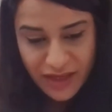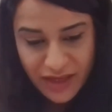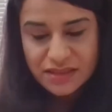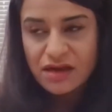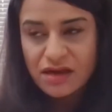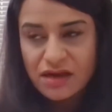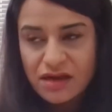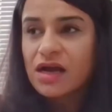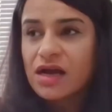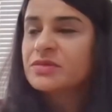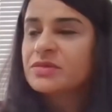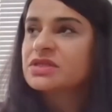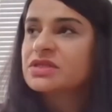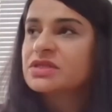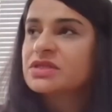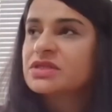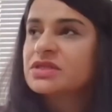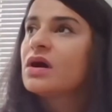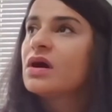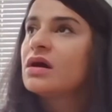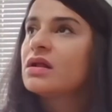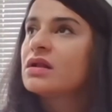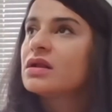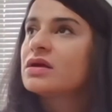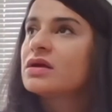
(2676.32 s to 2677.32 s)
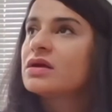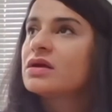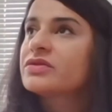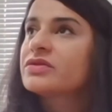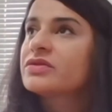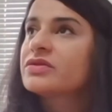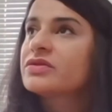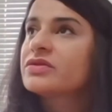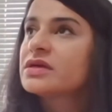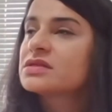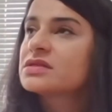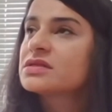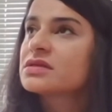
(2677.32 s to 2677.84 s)
at that time as
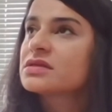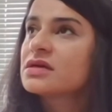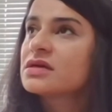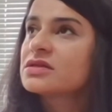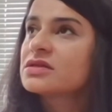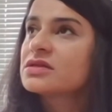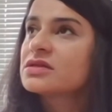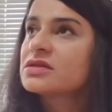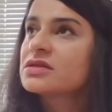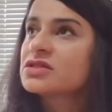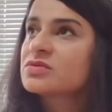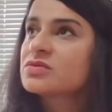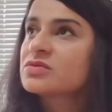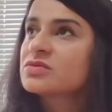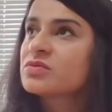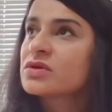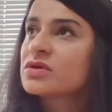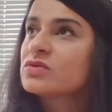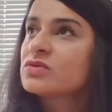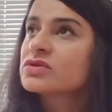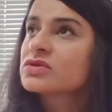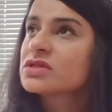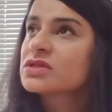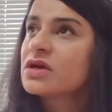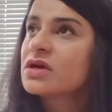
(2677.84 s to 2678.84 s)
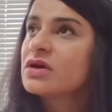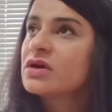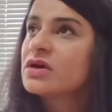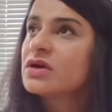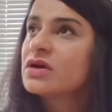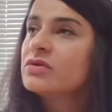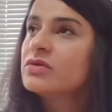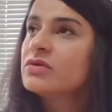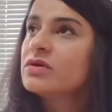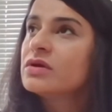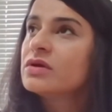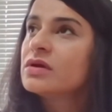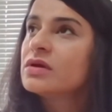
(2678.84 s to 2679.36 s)
well, I think I just want to
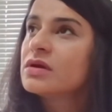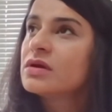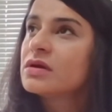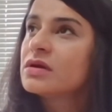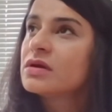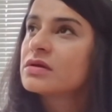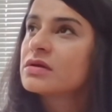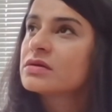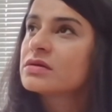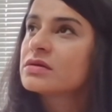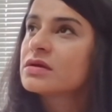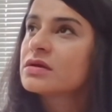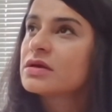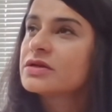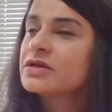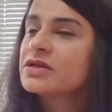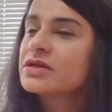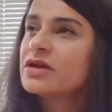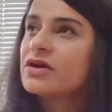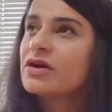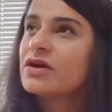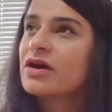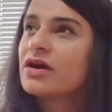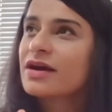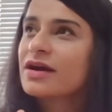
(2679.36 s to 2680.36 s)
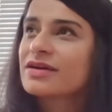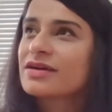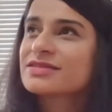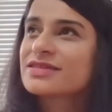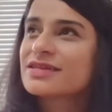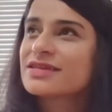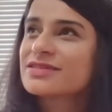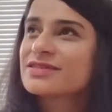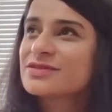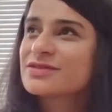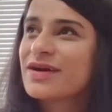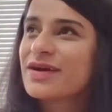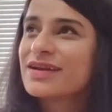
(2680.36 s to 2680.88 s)
also, you
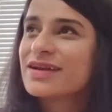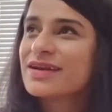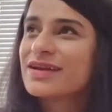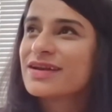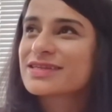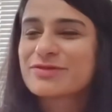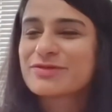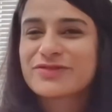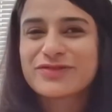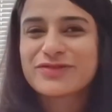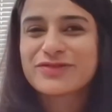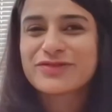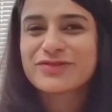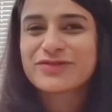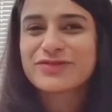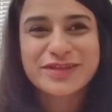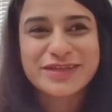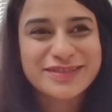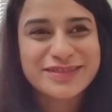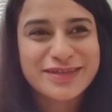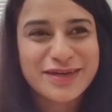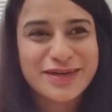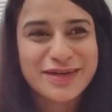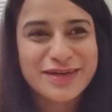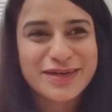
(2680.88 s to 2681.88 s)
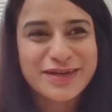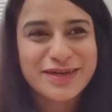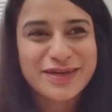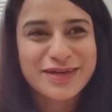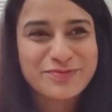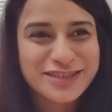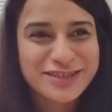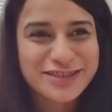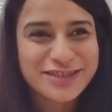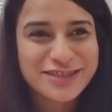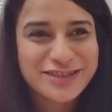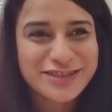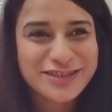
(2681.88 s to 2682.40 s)
know, I said to Alex before this,
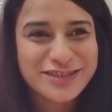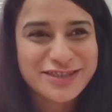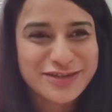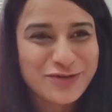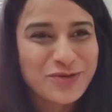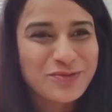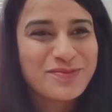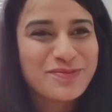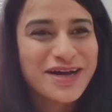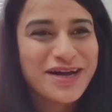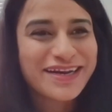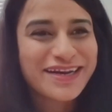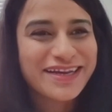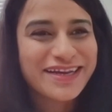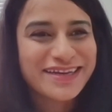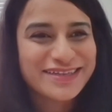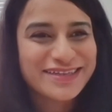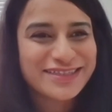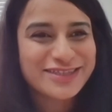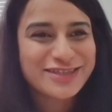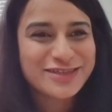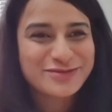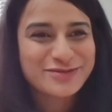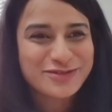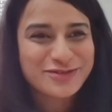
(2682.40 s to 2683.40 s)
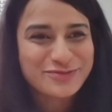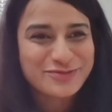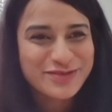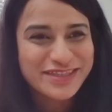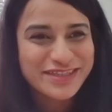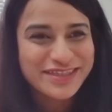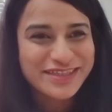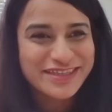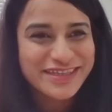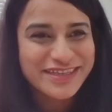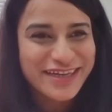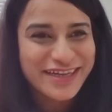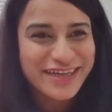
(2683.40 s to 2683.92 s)
I'm messaging not money in
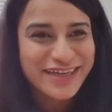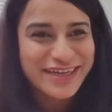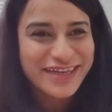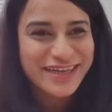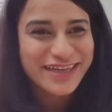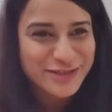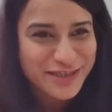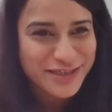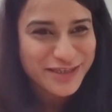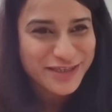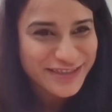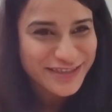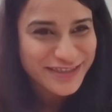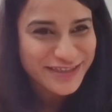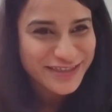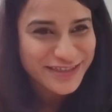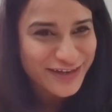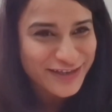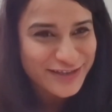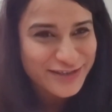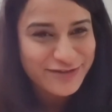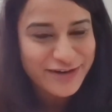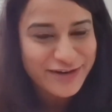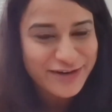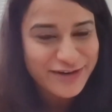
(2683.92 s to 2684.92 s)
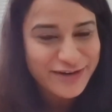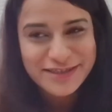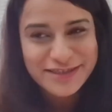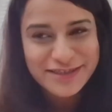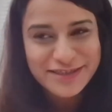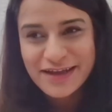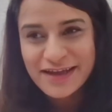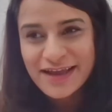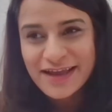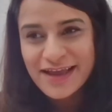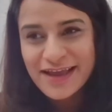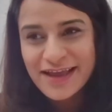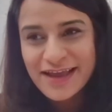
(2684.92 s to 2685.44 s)
terms of being the engagement and insight
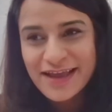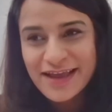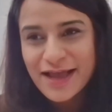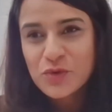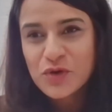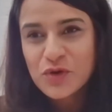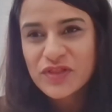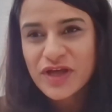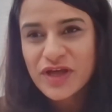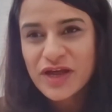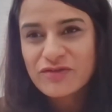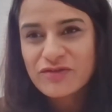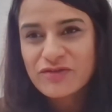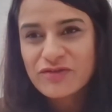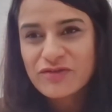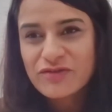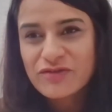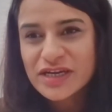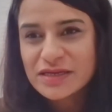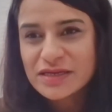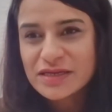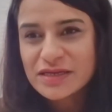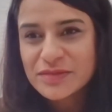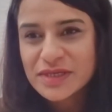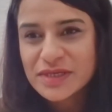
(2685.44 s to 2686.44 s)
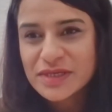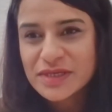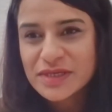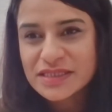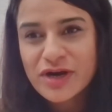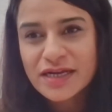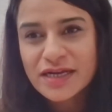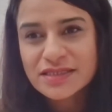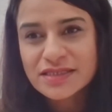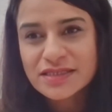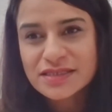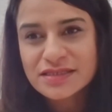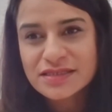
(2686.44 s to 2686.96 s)
director. And what that really
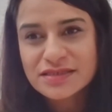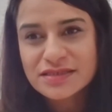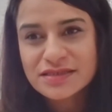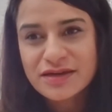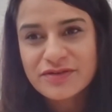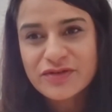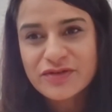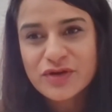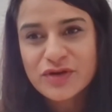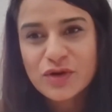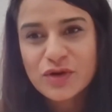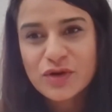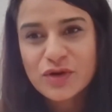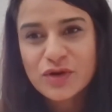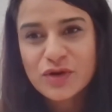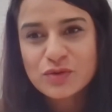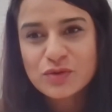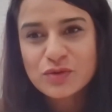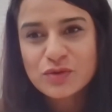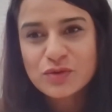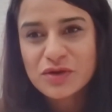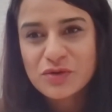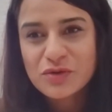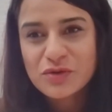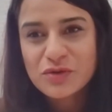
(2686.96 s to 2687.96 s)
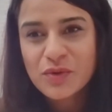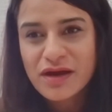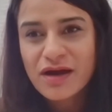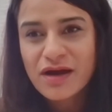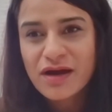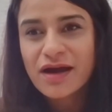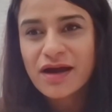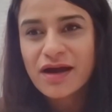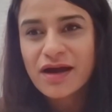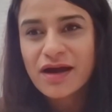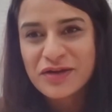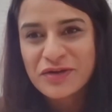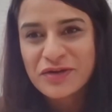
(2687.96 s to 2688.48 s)
means in practice is I've got also
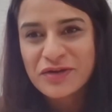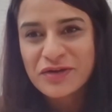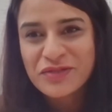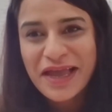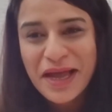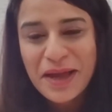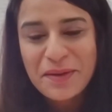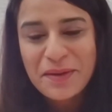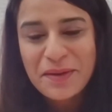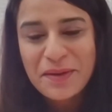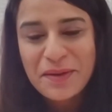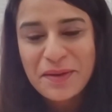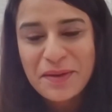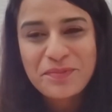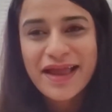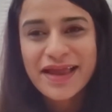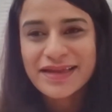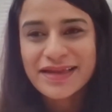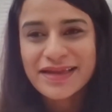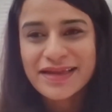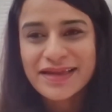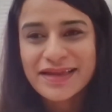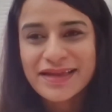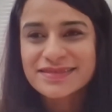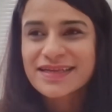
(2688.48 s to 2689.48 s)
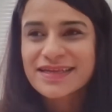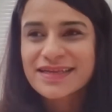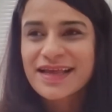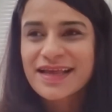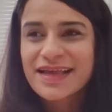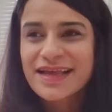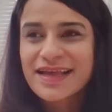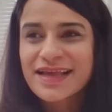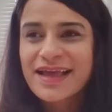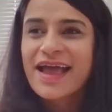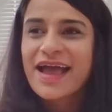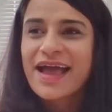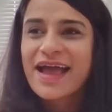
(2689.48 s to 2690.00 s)
one eye on the
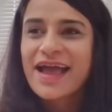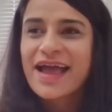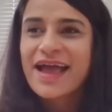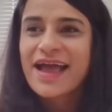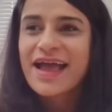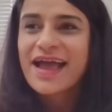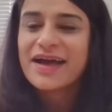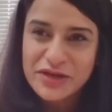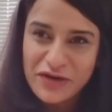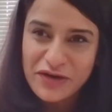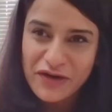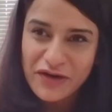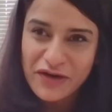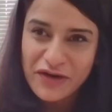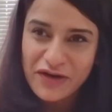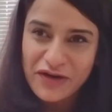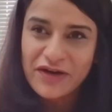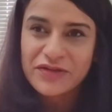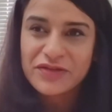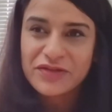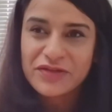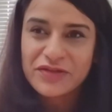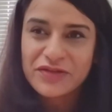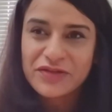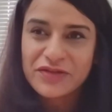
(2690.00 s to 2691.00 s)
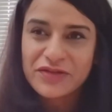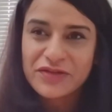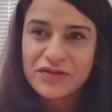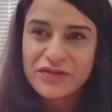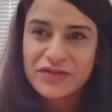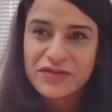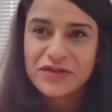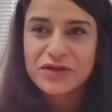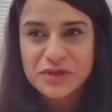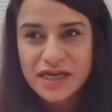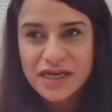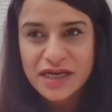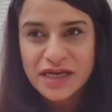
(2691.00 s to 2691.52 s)
campaigns and the PR
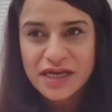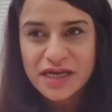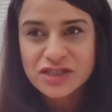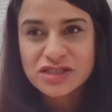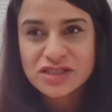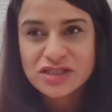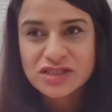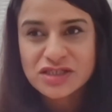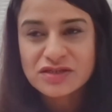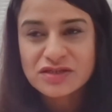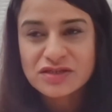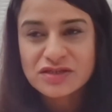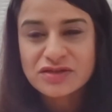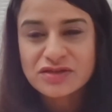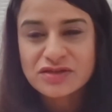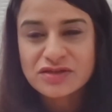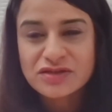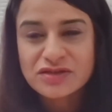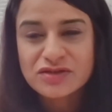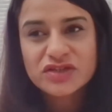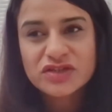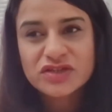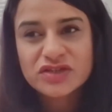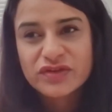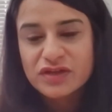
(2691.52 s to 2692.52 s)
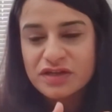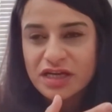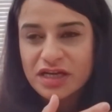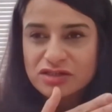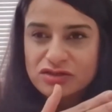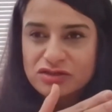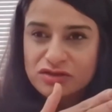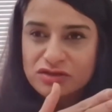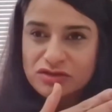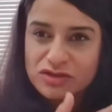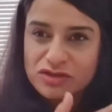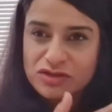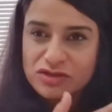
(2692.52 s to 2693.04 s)
and the communication, not just
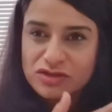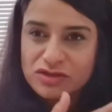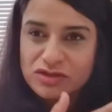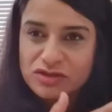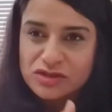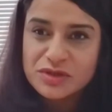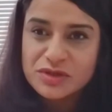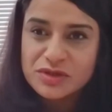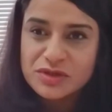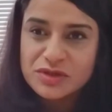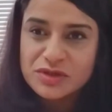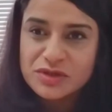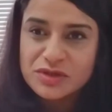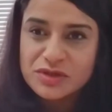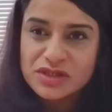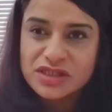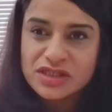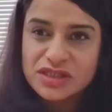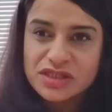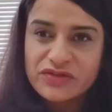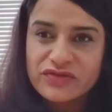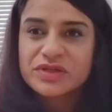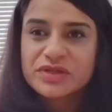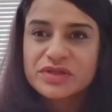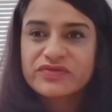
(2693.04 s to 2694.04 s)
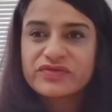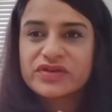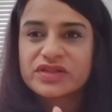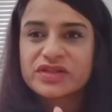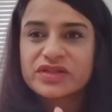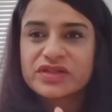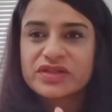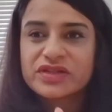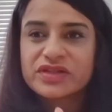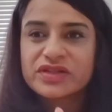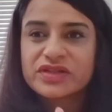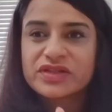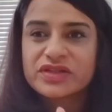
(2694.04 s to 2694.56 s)
for the National Lottery Community
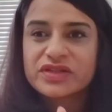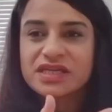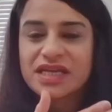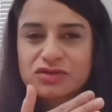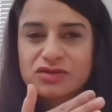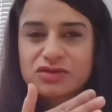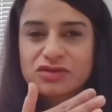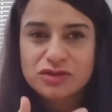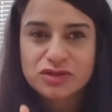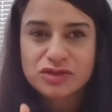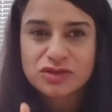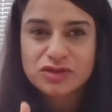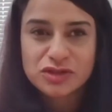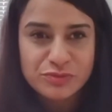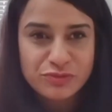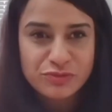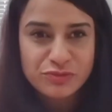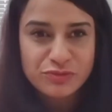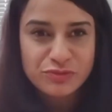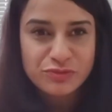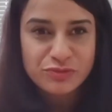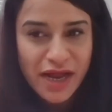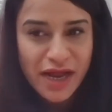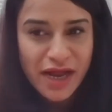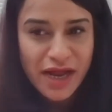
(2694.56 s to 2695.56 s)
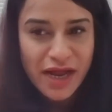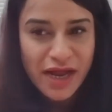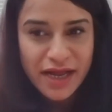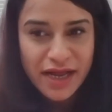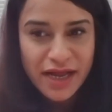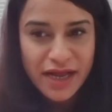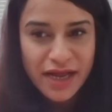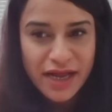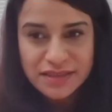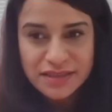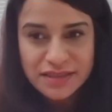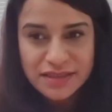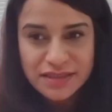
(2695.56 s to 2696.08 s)
Fund, but for the National Lottery
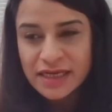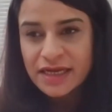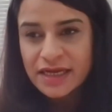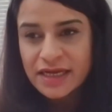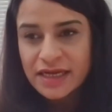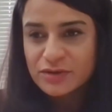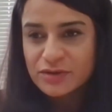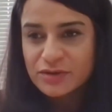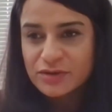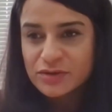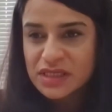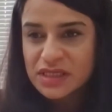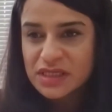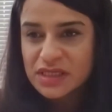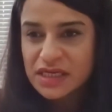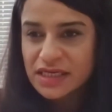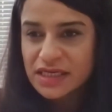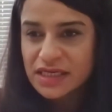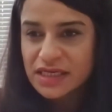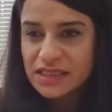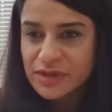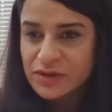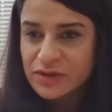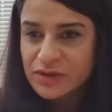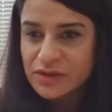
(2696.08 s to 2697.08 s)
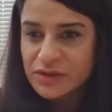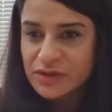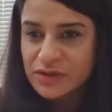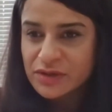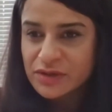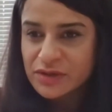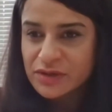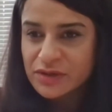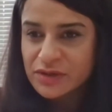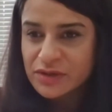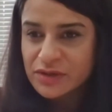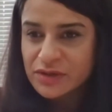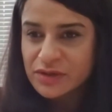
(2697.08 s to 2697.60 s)
brand. And it was clear
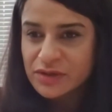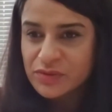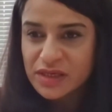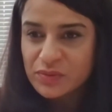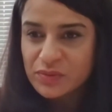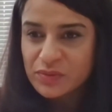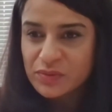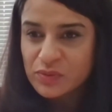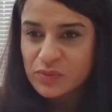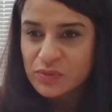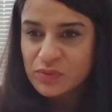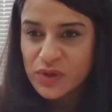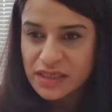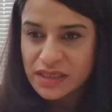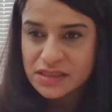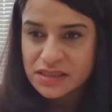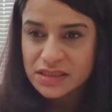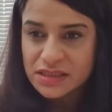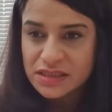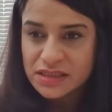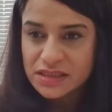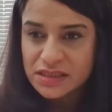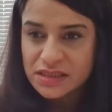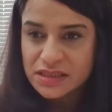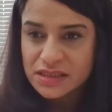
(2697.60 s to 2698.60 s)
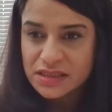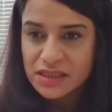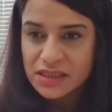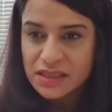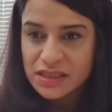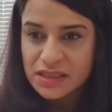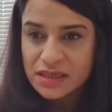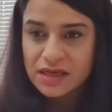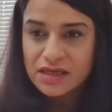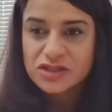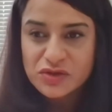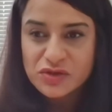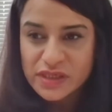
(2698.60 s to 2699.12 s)
to me within weeks,
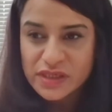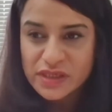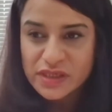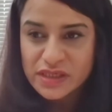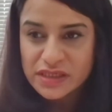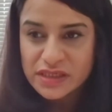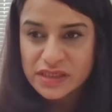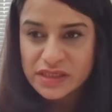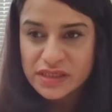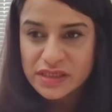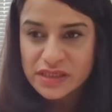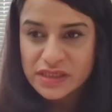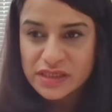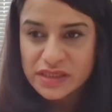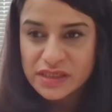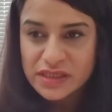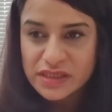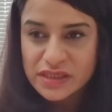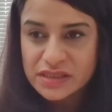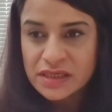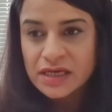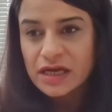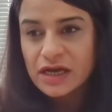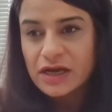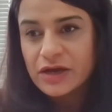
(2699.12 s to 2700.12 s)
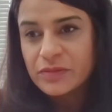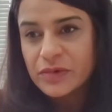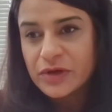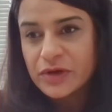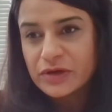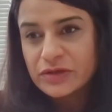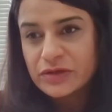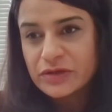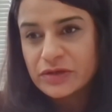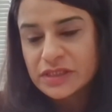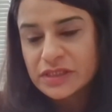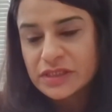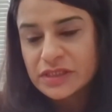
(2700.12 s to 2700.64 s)
as early as 2
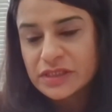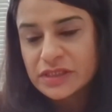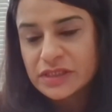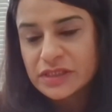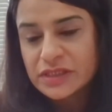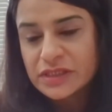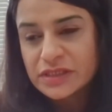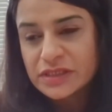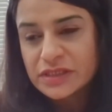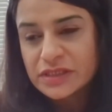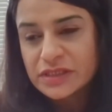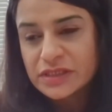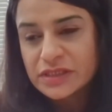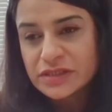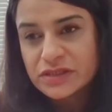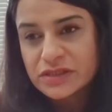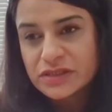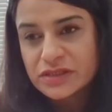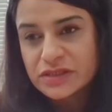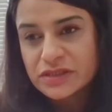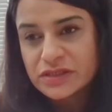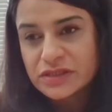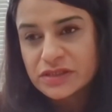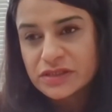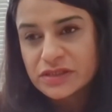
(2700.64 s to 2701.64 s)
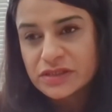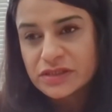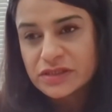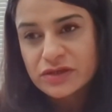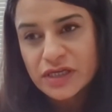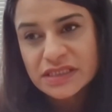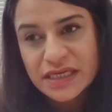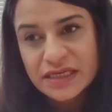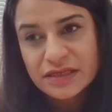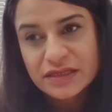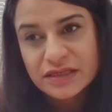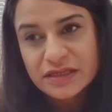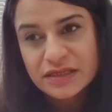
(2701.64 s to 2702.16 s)
weeks, since the
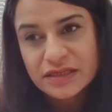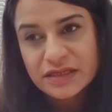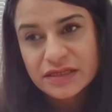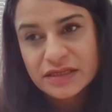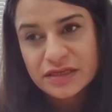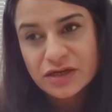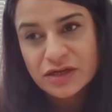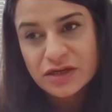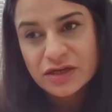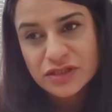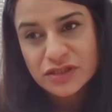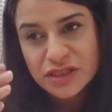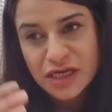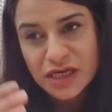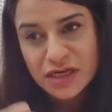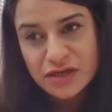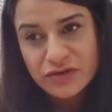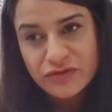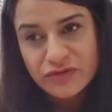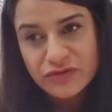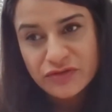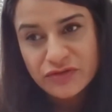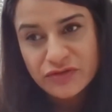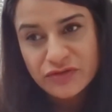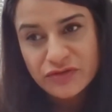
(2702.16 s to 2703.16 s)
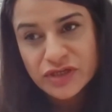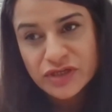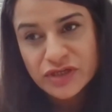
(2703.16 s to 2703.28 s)
crisis hit, that